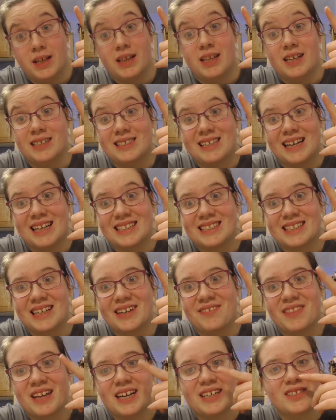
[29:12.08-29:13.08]
nother
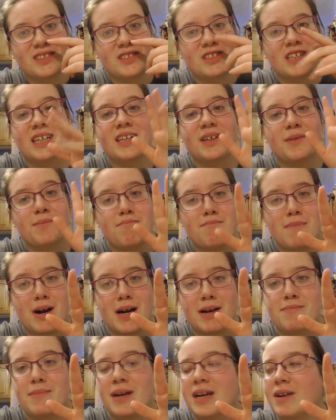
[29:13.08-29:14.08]
sachet of that to drink, and I
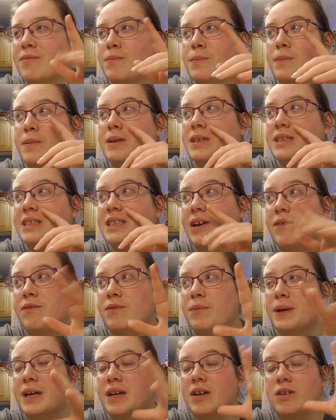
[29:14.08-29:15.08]
might make
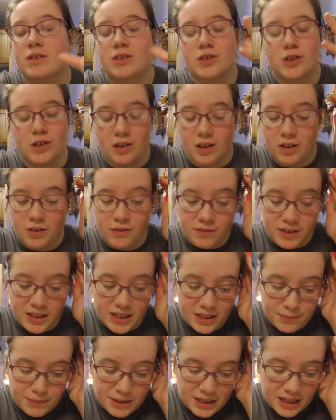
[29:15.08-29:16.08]
myself a big hot chocolate with
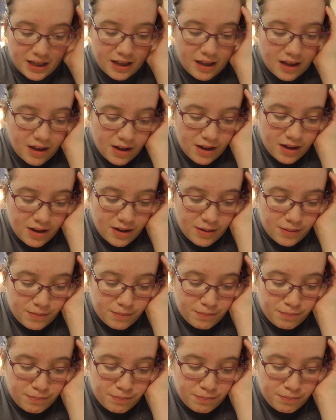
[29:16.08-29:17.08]
it in a minute.
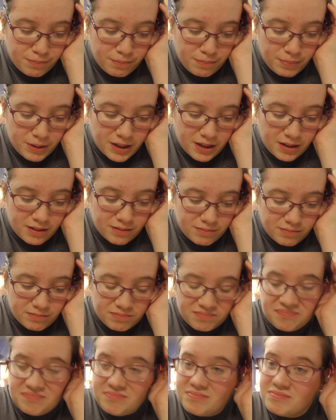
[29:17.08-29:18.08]
But
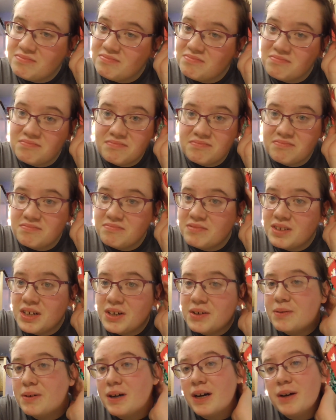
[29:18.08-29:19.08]

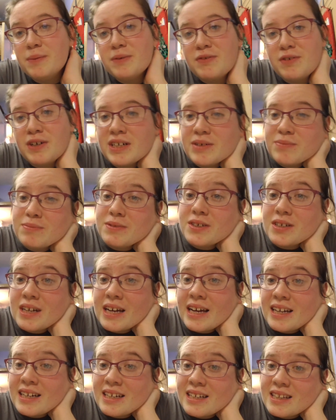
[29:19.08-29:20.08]
no, I'm afraid I'm not
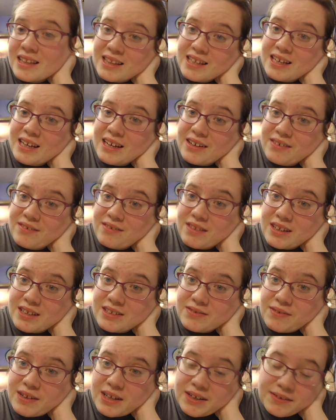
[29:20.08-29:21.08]
getting anything out of
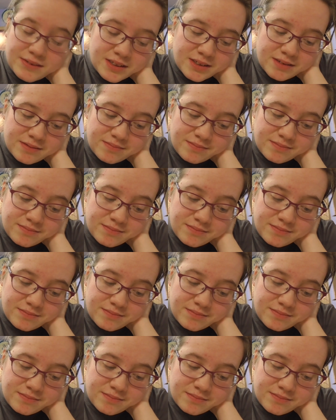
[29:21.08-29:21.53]
this flavour.